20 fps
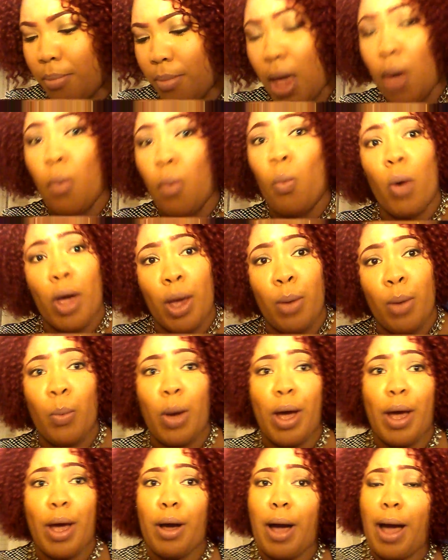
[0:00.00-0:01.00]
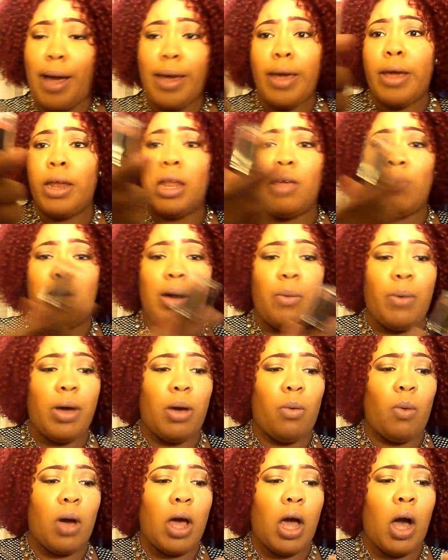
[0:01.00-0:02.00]
And Wet n Wild. I can't leave out
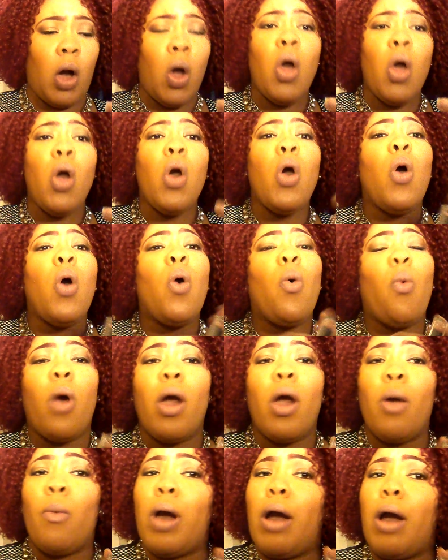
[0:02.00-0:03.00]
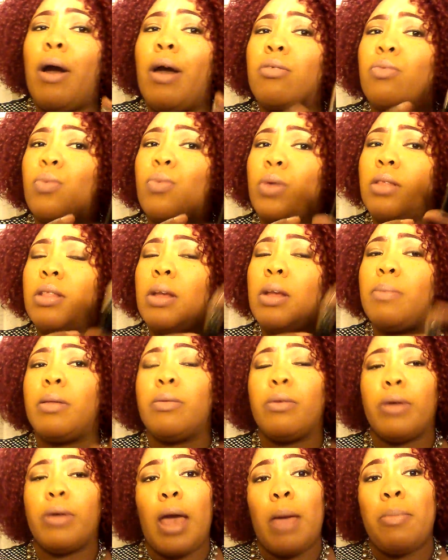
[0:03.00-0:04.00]
Wet n Wild. Wet n Wild has really stepped
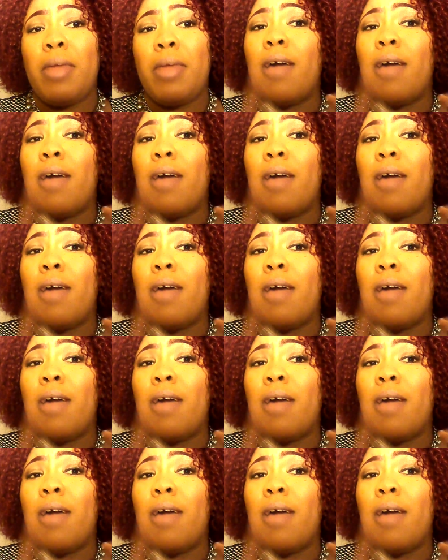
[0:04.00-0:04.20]
up their game.